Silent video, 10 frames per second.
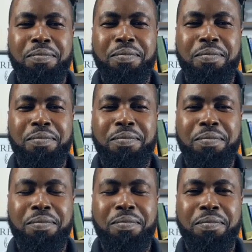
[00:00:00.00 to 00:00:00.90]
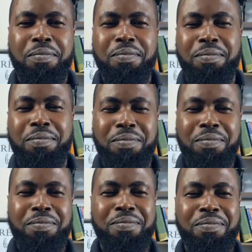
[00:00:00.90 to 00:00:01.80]

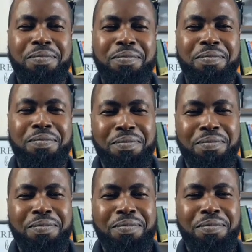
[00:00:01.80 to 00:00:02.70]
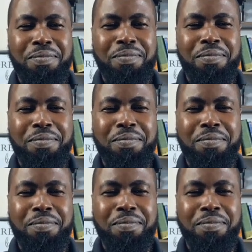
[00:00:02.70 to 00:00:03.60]

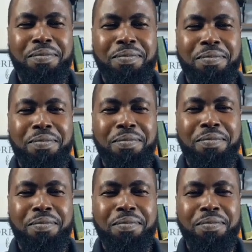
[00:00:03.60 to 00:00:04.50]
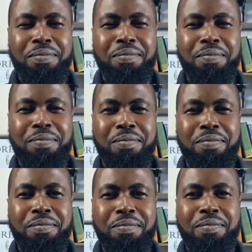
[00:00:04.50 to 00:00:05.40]

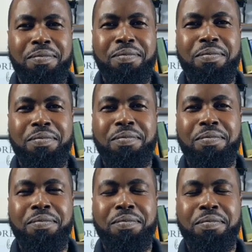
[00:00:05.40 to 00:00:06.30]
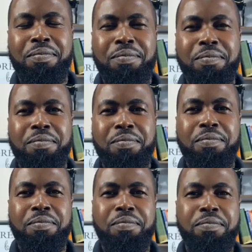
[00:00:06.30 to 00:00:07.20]

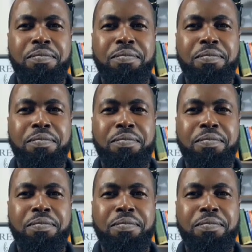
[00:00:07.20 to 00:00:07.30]
This person isn't speaking.